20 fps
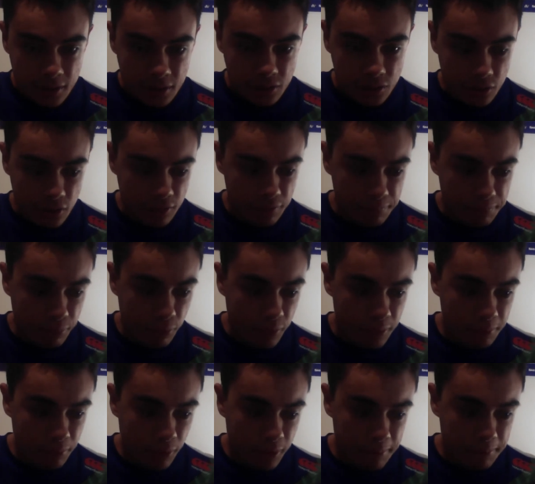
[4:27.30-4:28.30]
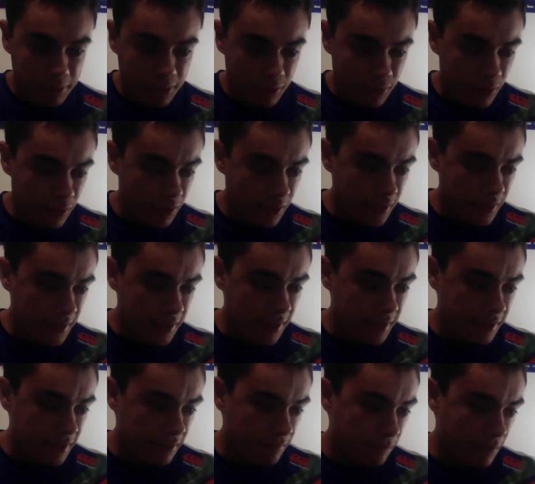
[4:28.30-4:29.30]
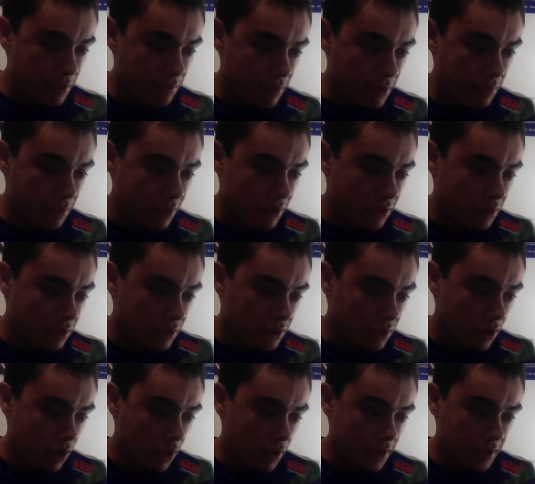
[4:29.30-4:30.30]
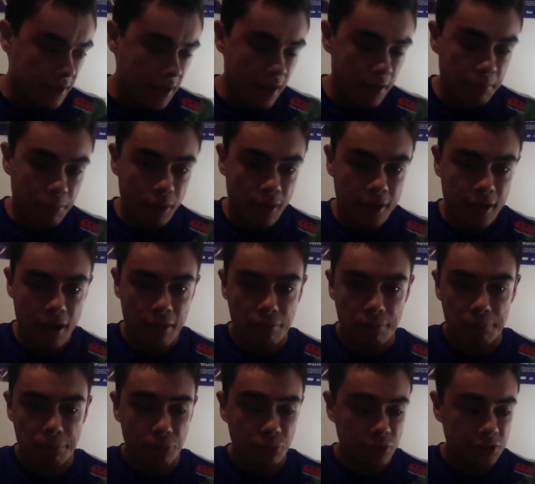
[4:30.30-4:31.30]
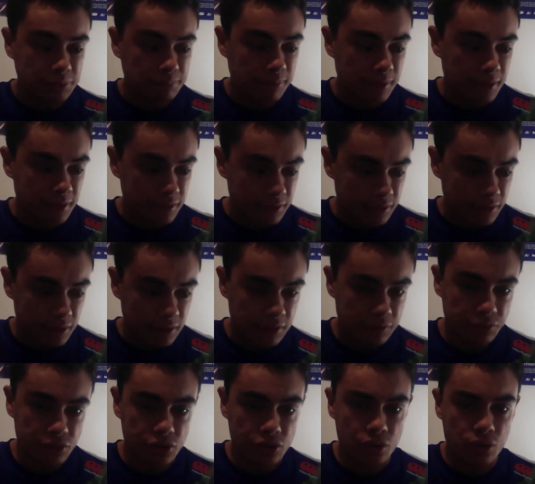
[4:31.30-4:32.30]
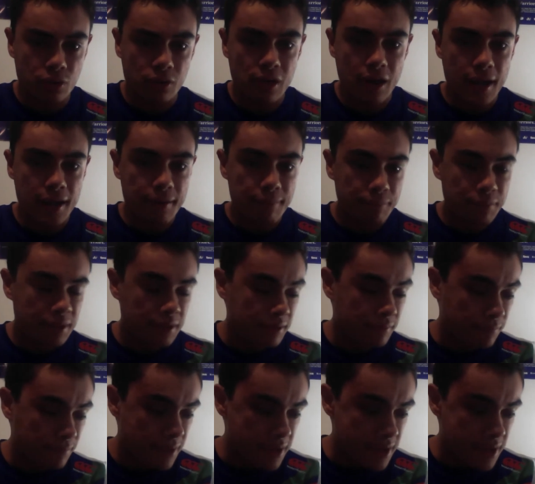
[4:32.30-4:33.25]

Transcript: should have brought him on a bit earlier when we were only down by a couple points, but it was too late. We